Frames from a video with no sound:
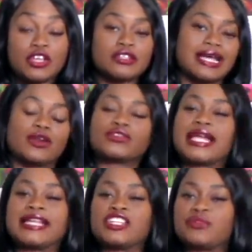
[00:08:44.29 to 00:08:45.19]
So I don't
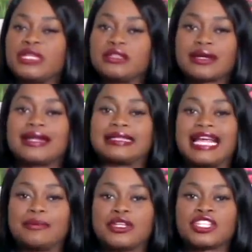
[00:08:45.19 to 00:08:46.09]
think he should be looking at
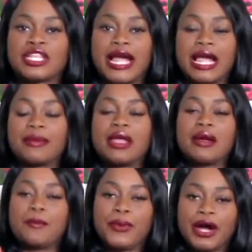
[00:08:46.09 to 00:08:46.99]
that much time,
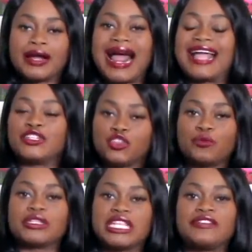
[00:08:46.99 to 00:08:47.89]
but I do
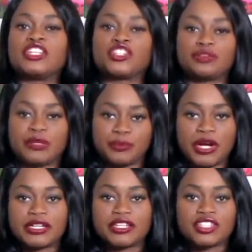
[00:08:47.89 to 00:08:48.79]
believe he should be
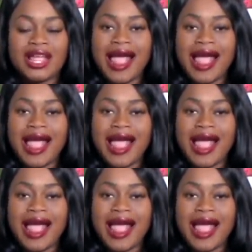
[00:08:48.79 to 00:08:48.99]
punished.